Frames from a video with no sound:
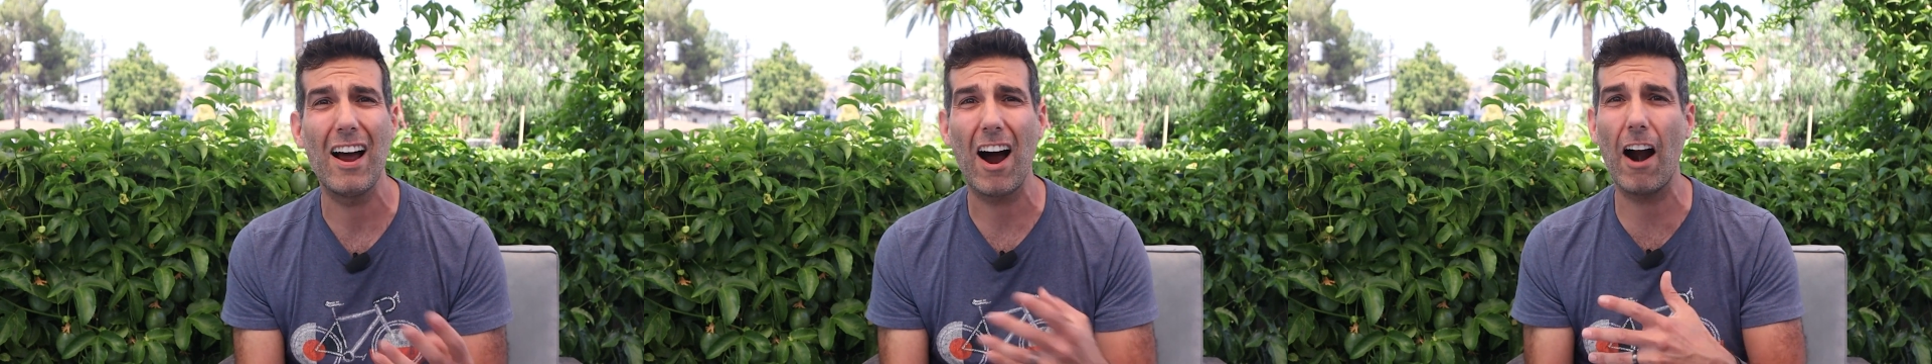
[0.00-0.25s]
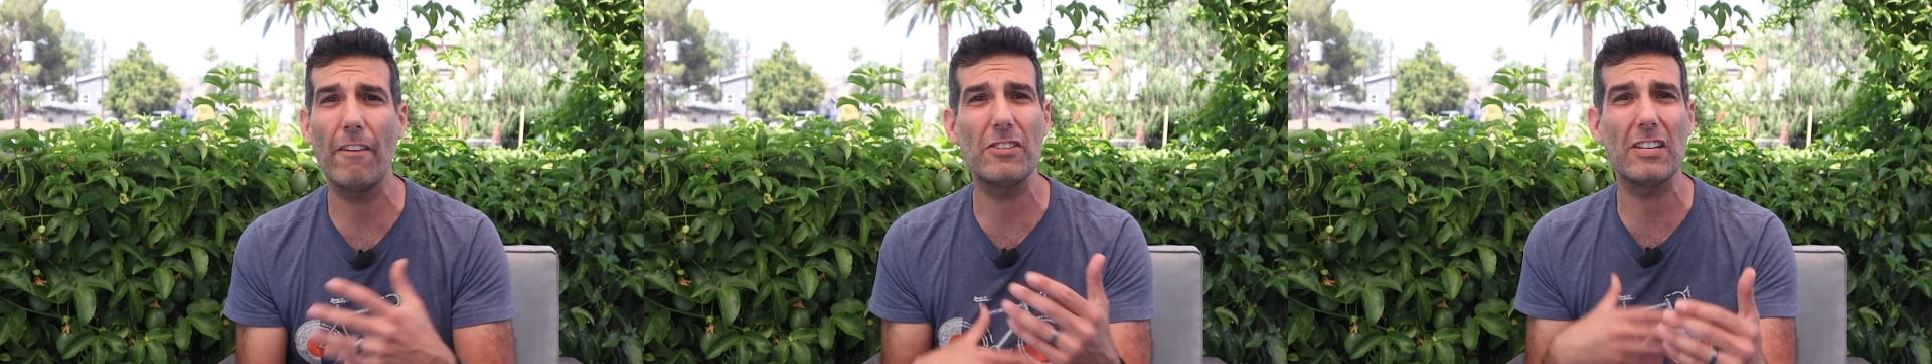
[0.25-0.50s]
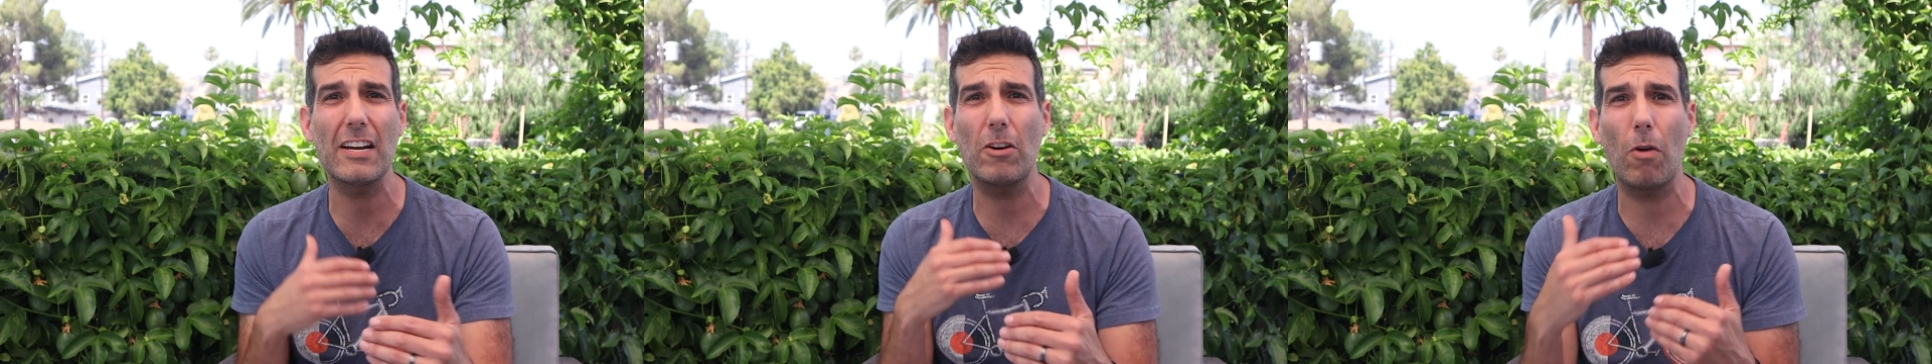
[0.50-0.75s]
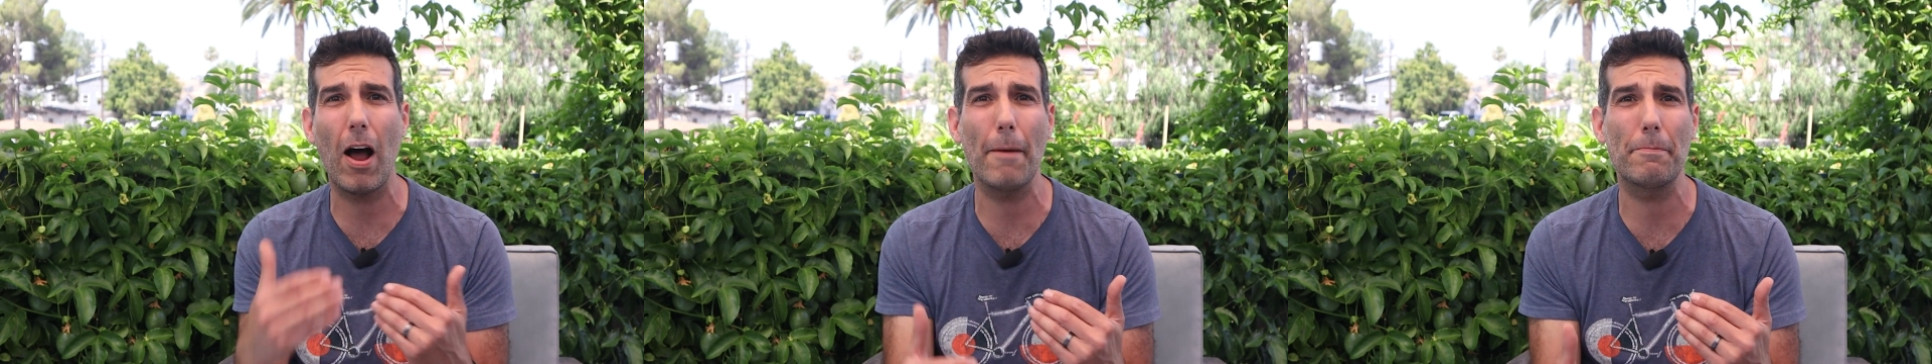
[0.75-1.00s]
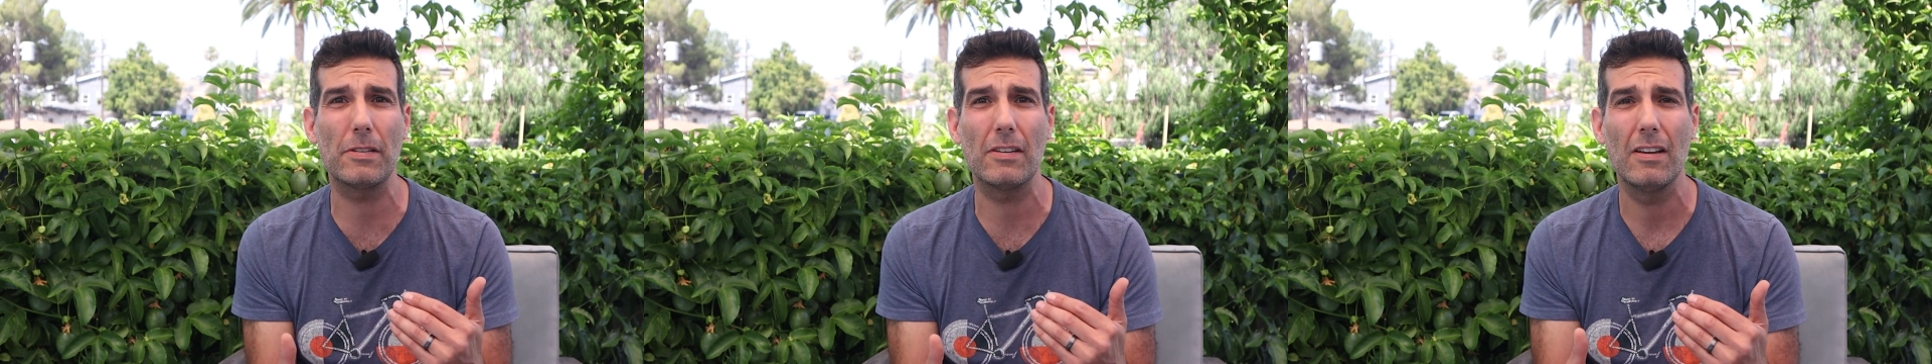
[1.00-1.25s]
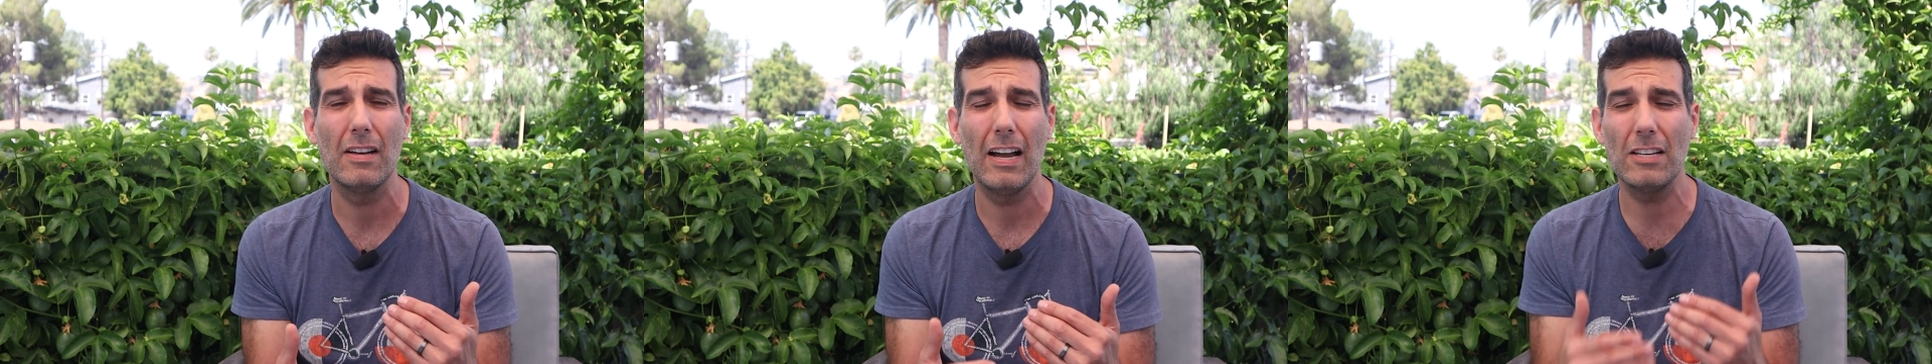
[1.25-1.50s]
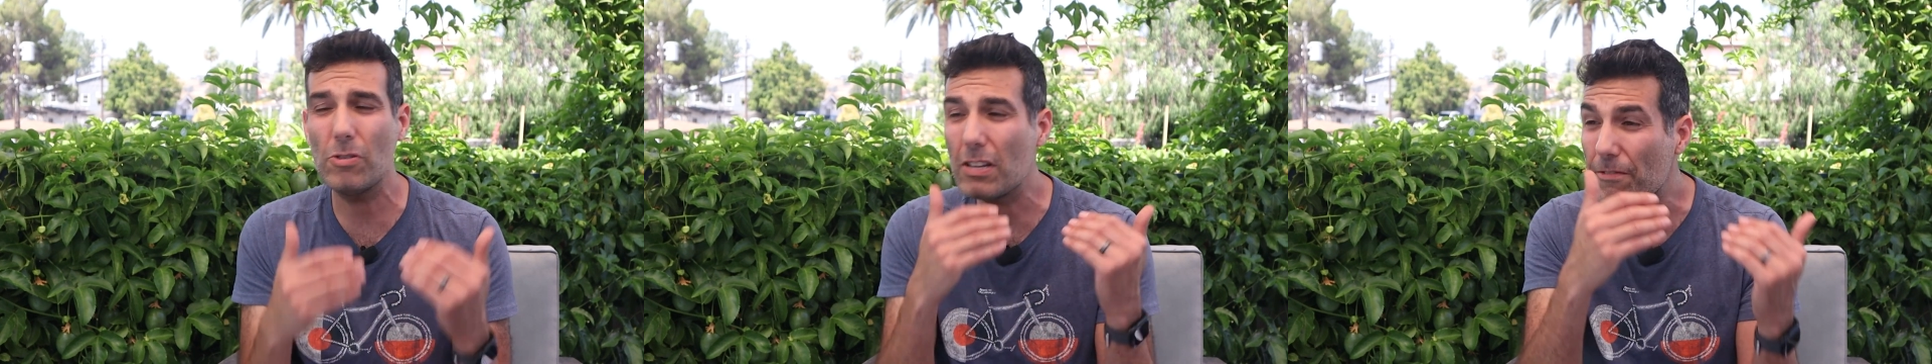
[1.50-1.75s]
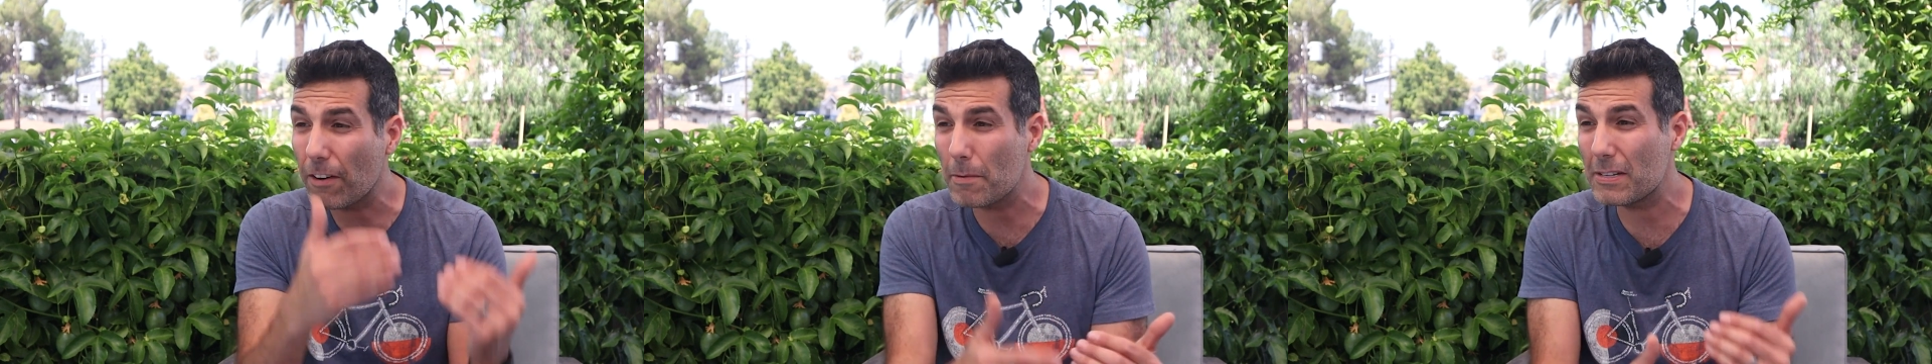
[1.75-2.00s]
harvesting crops. And so
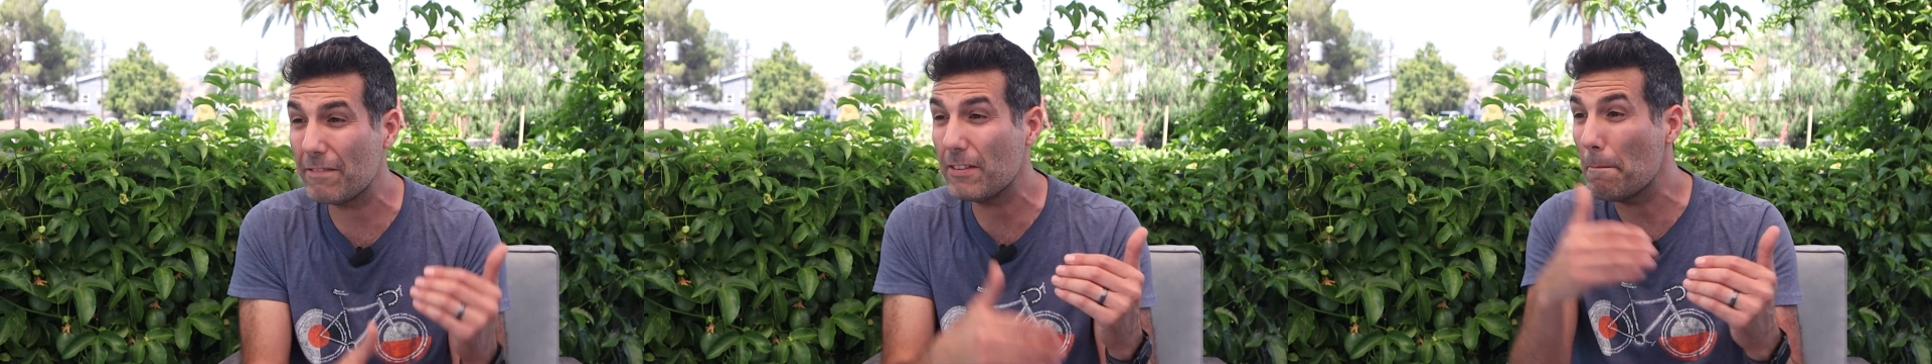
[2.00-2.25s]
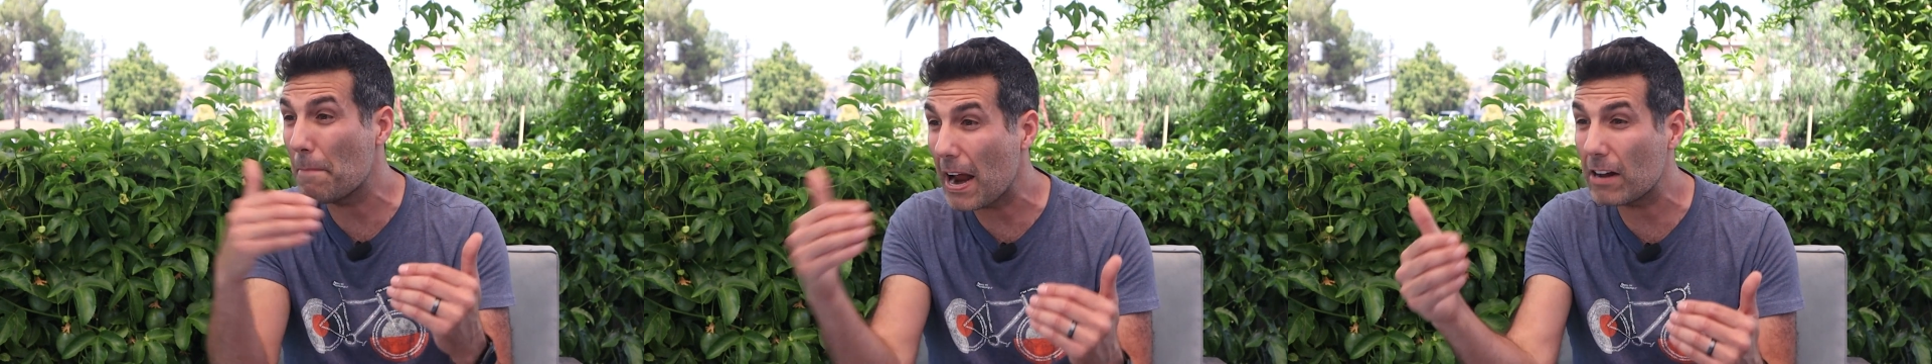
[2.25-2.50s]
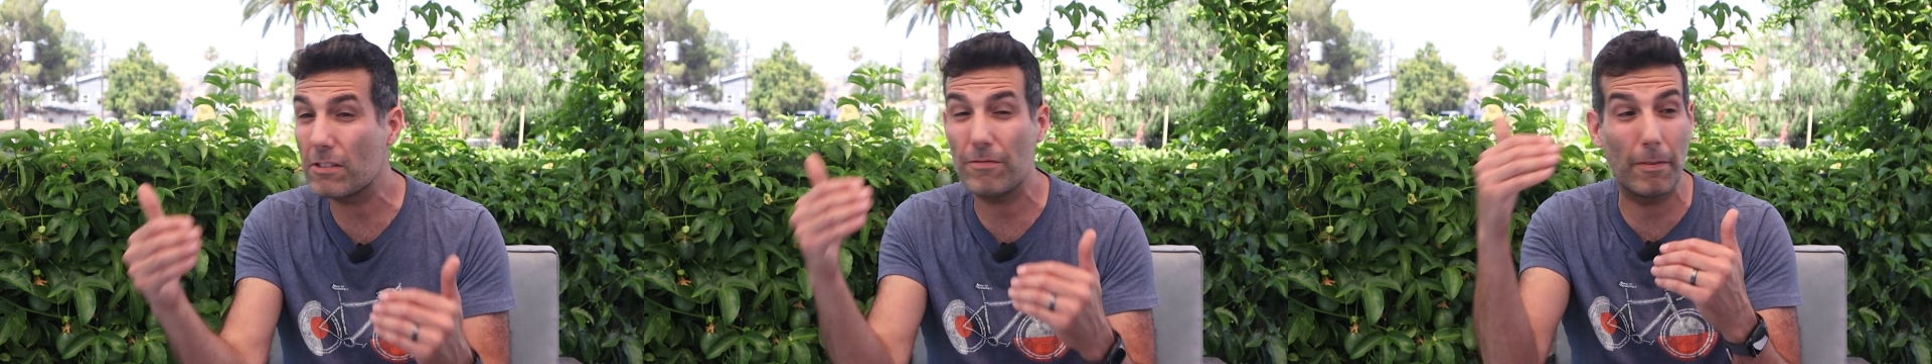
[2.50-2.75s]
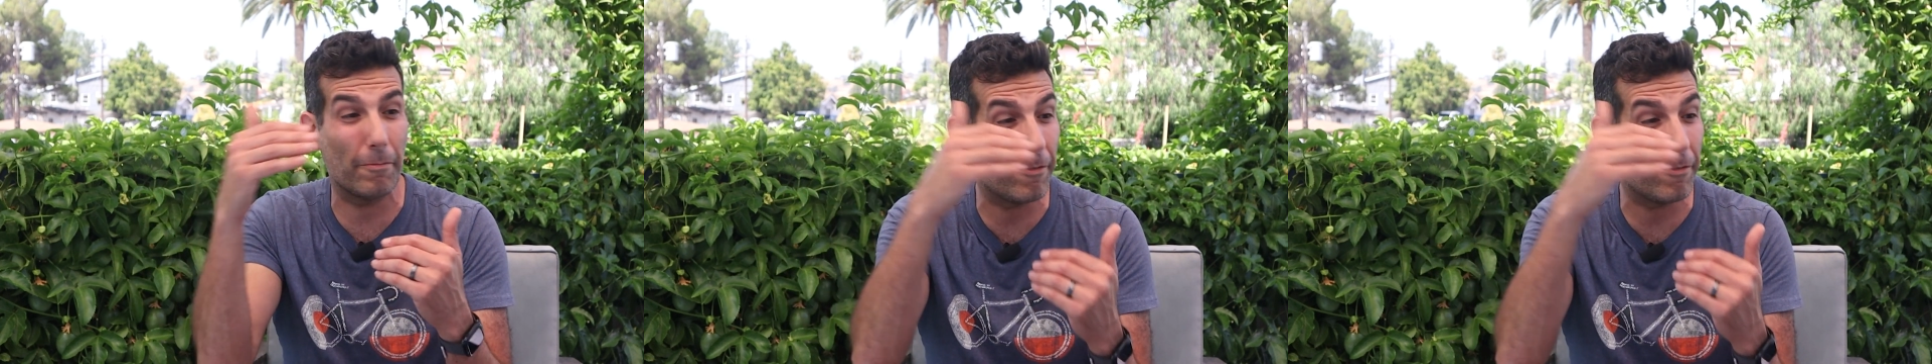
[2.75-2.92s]
these farmers have to bounce from